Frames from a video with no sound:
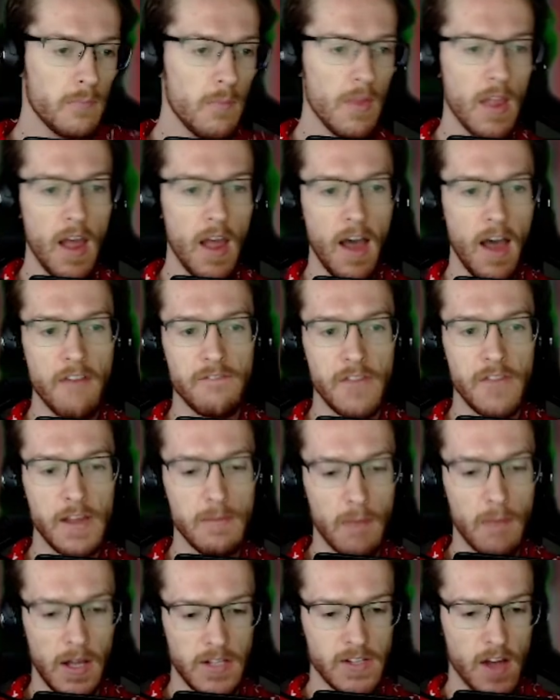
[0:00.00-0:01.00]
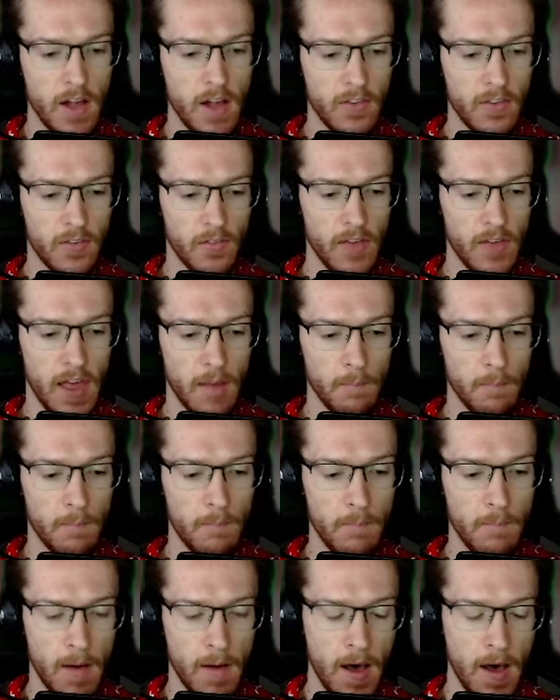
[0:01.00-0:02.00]
I think my chance of getting
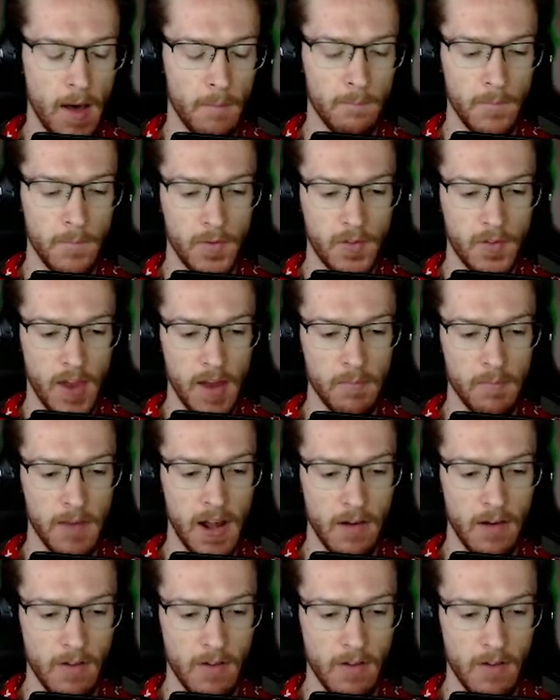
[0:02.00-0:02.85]
Saitama now,